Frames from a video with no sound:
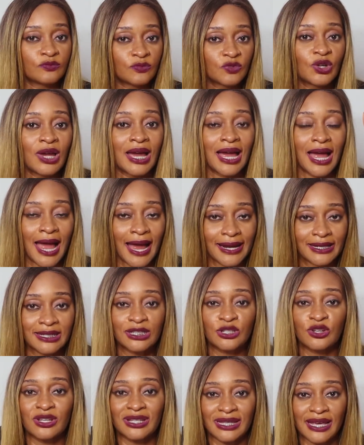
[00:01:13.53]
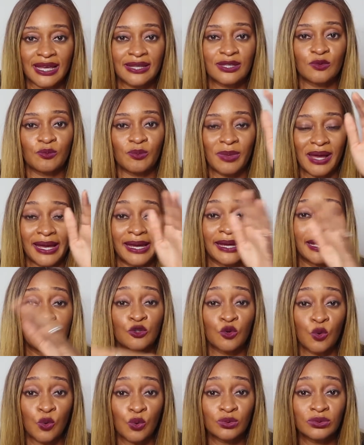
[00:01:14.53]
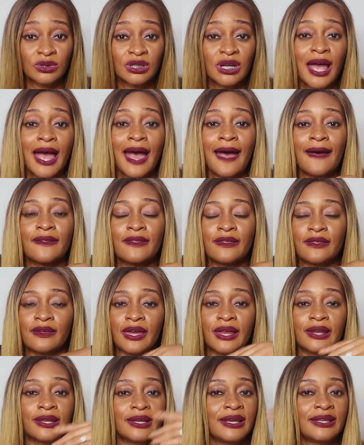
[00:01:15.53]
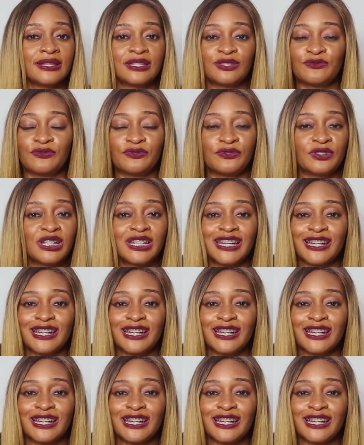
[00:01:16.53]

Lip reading: you're actually just there to buy and hold, then it's free.